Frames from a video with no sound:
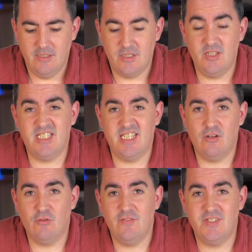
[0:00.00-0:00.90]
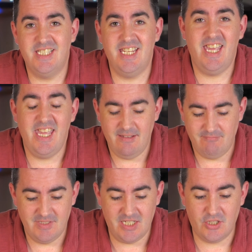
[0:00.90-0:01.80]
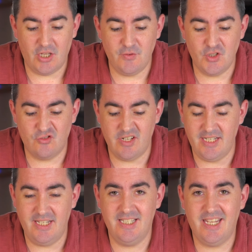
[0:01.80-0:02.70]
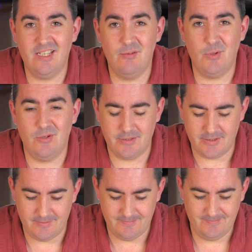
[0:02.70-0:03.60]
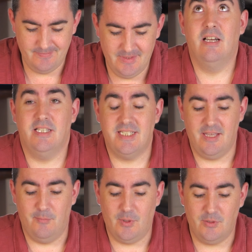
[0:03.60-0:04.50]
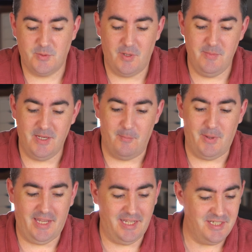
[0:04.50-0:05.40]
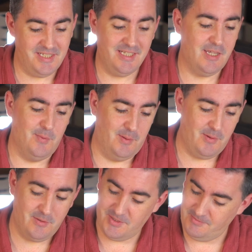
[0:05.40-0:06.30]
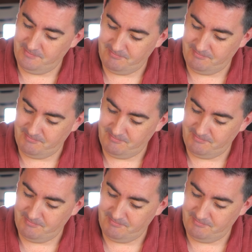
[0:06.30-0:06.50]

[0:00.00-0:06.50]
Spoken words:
So this thing arrived today. Let's dive straight in and get it unboxed. I say unboxed, but I mean unpackaged. It didn't come in a box.